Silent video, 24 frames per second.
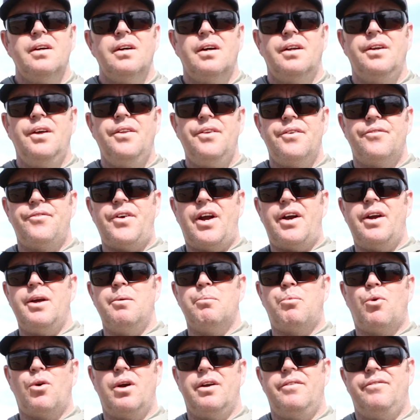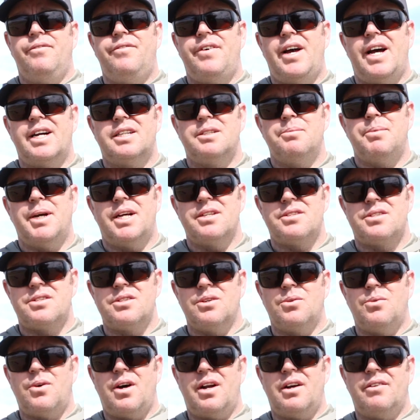Another very important fact about
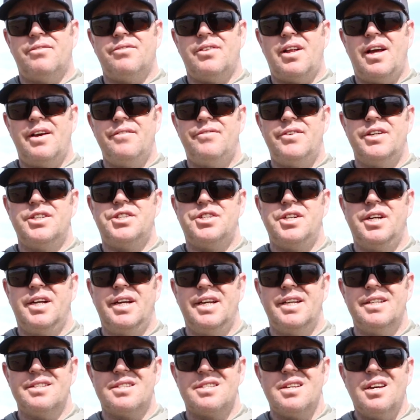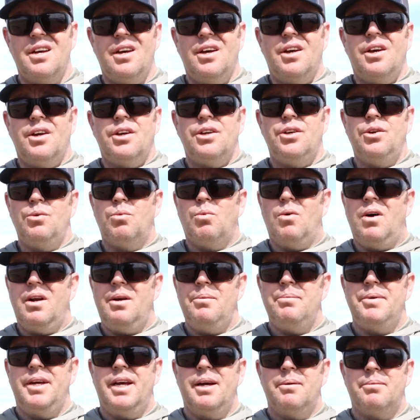stillwater fly fishing is you
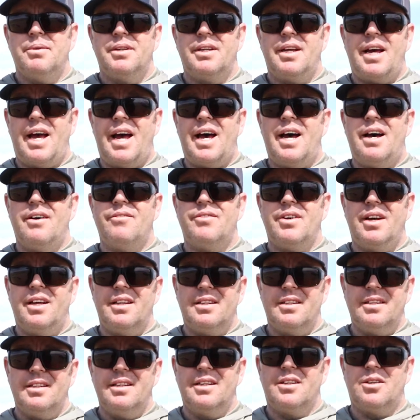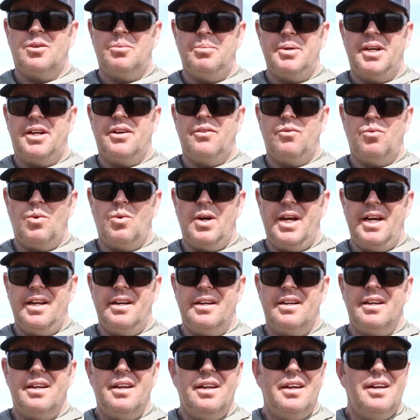want to be able to have a little bit
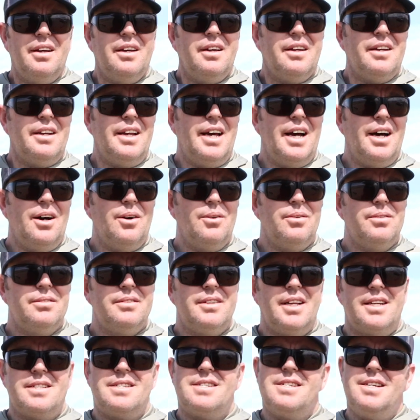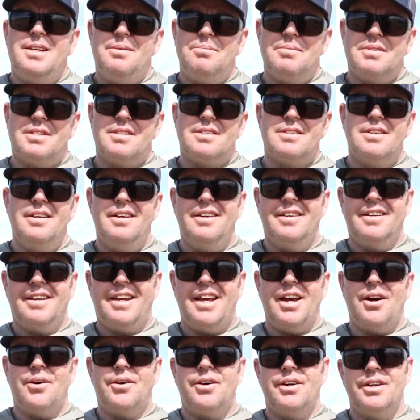wind. Now, that seems
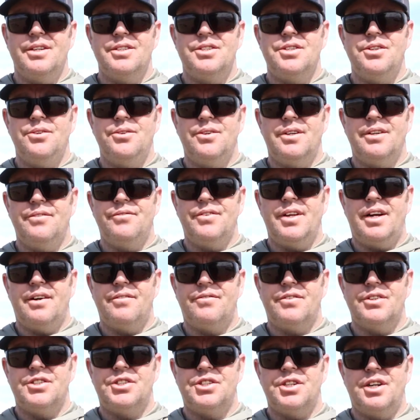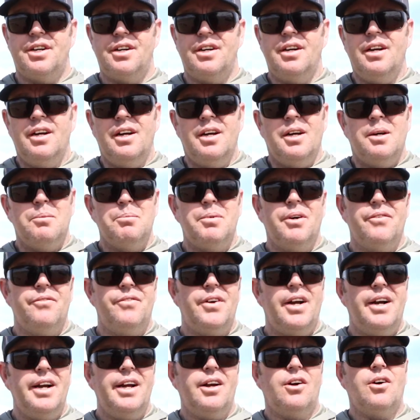counterintuitive there for sure, but
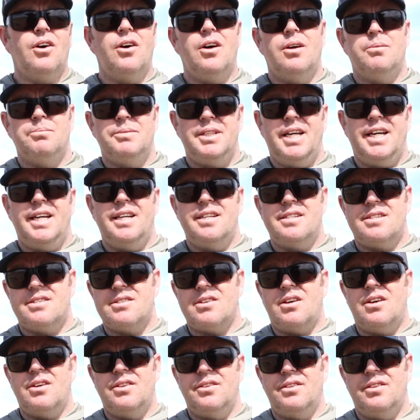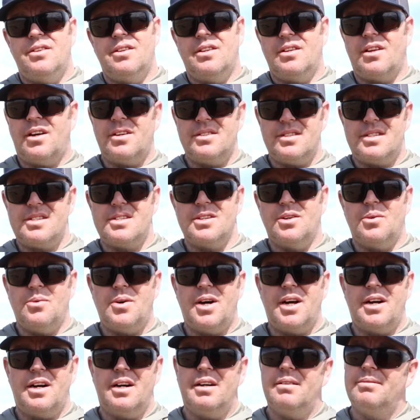very calm days on
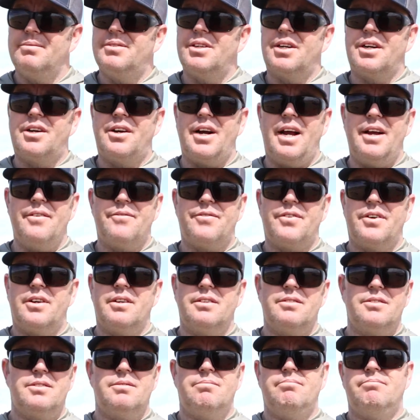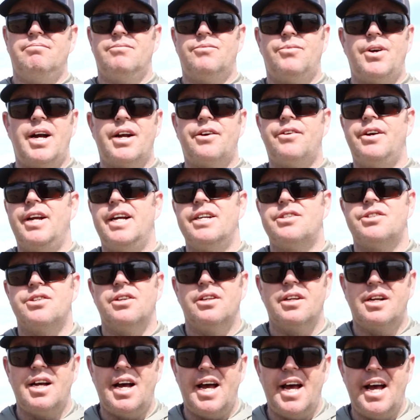stillwater, they're great for
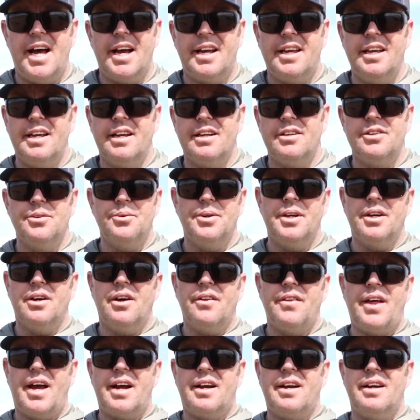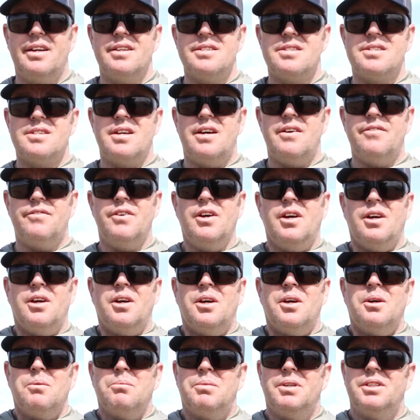recreational kayaking, doing all that kind of stuff.
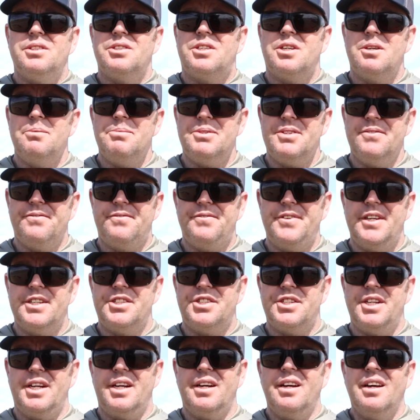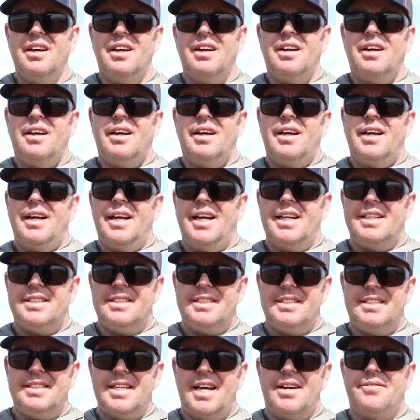But in terms of fishing, it
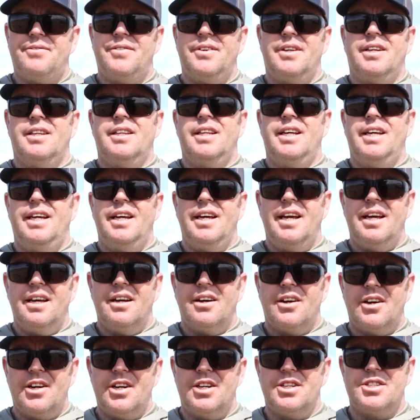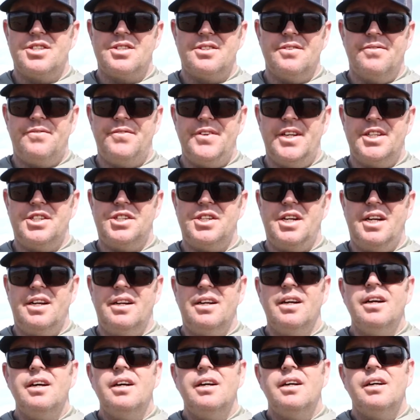definitely hurts the
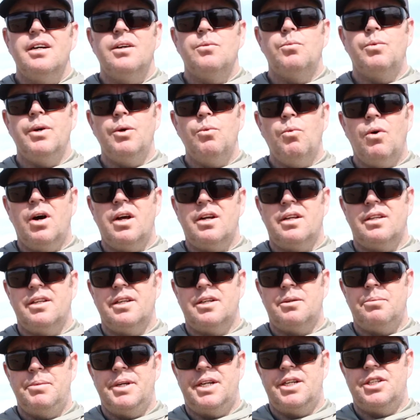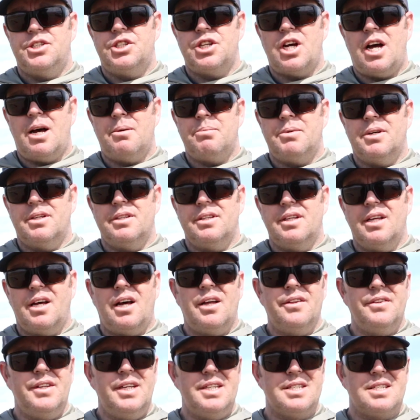fishing. We want a little bit of chop
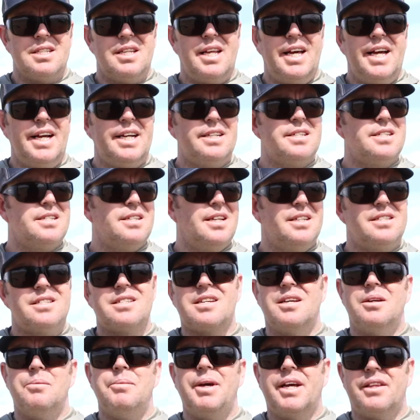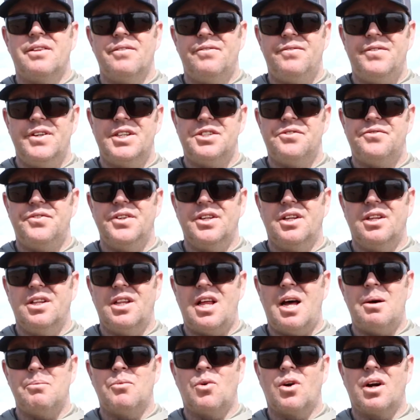on these lakes. That's going to make the fish feel a
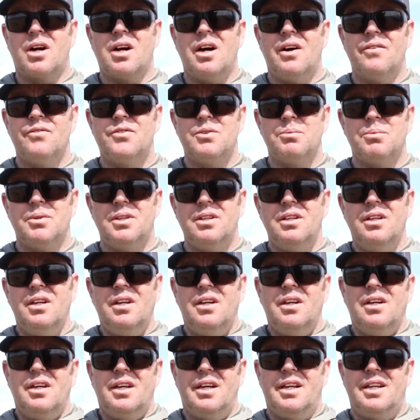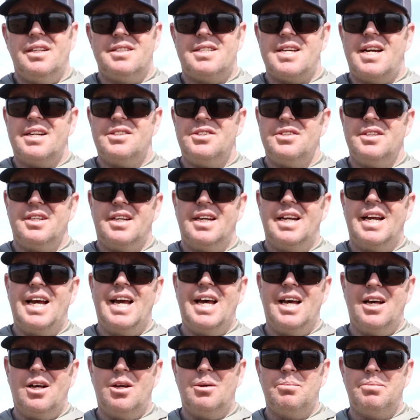lot more comfortable, and it's actually going to
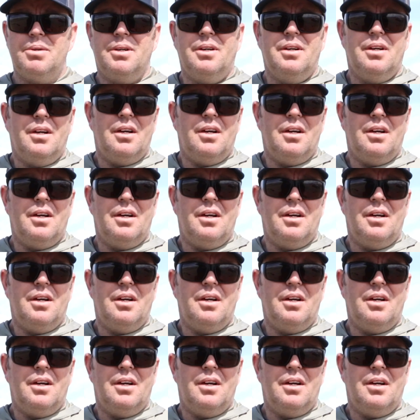help